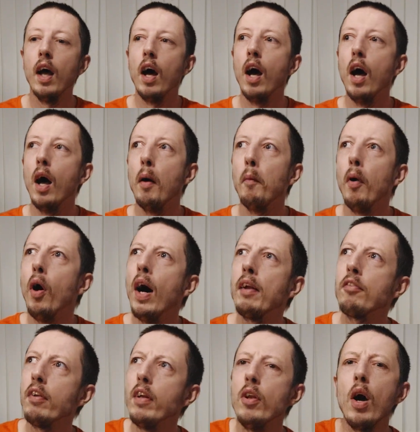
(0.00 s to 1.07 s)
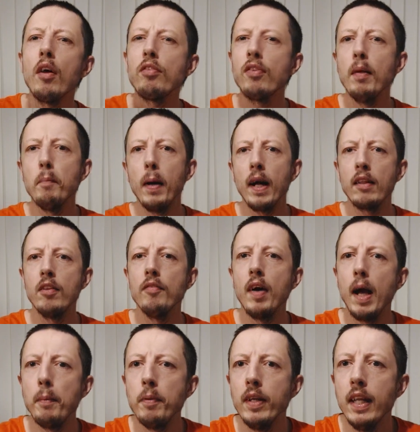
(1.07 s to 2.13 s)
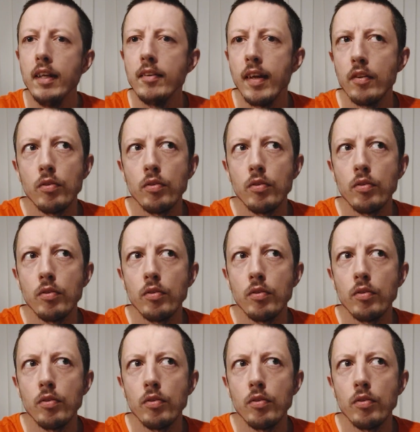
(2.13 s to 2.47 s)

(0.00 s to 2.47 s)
Oh, actually, no, I sent back the Viper, didn't I?